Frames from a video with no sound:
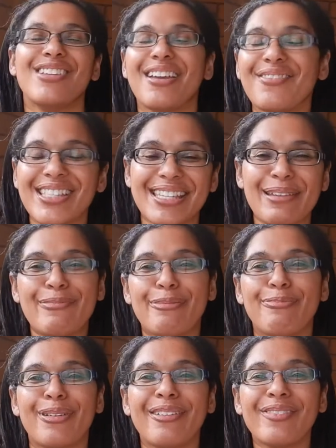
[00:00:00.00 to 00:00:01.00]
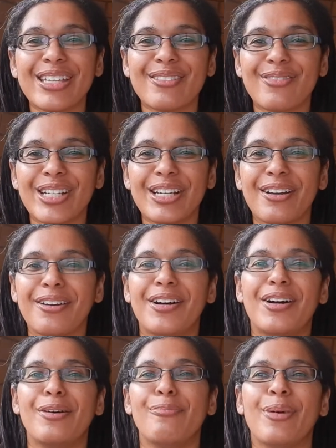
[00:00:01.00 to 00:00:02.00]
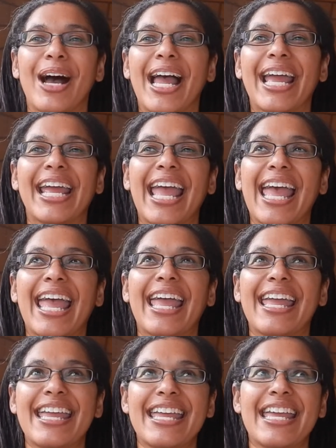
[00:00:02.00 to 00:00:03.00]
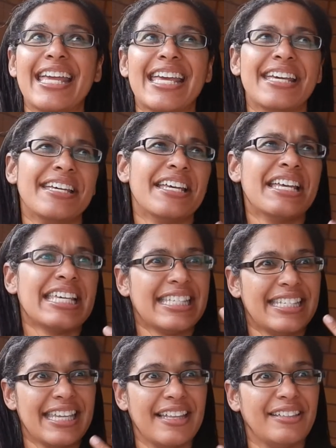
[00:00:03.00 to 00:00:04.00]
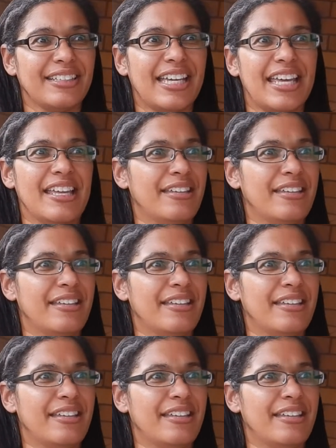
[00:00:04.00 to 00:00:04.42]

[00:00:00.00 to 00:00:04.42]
If you haven't seen my previous video on buying a silk,